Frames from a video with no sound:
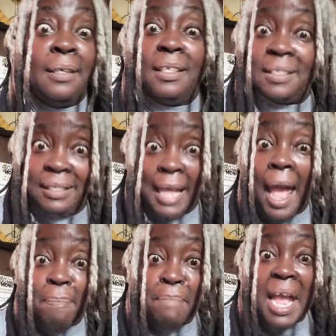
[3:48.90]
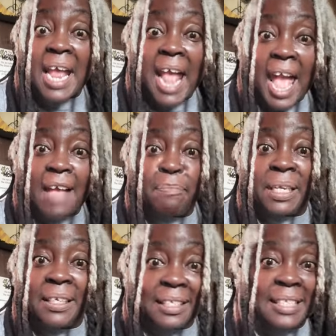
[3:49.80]
Does that man have
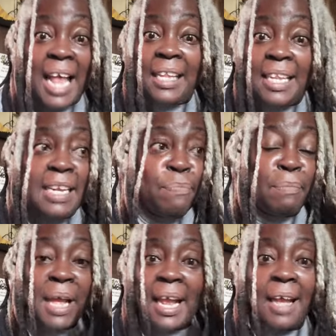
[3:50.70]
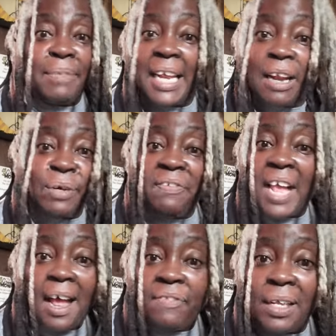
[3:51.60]
me? Does that Libra man have? They don't even
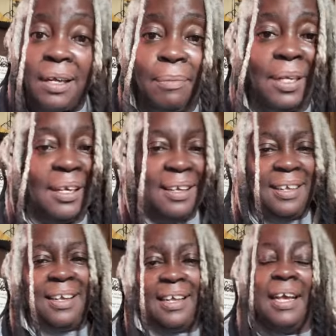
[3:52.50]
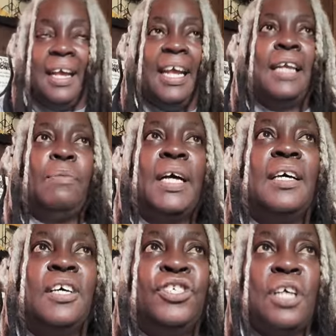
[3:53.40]
have them. Anyway,
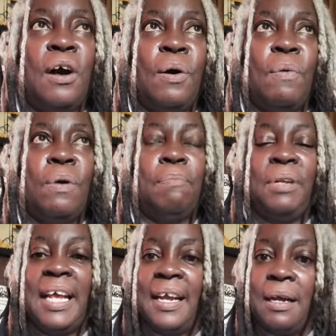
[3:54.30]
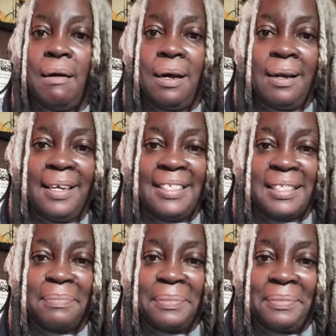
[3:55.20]
so we're playing cards.
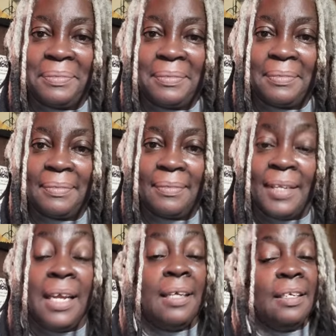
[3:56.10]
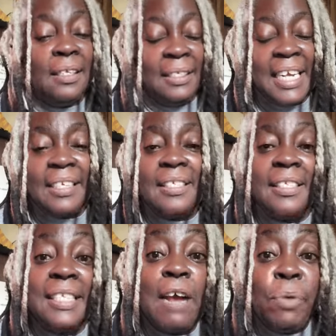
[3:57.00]
Needless to
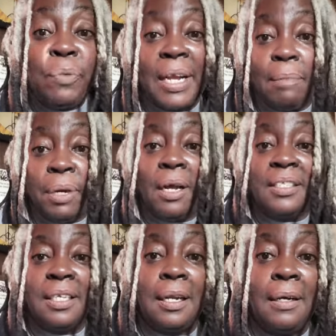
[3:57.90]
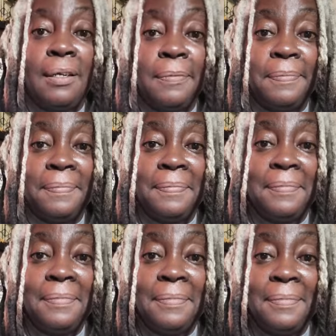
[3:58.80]
say, we ran a Boston on.
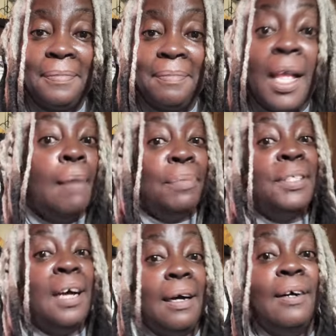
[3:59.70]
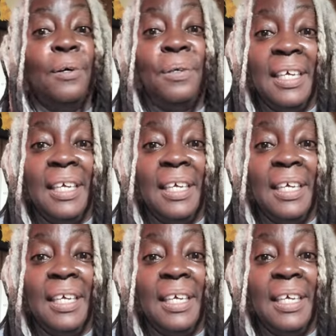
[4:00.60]
But no.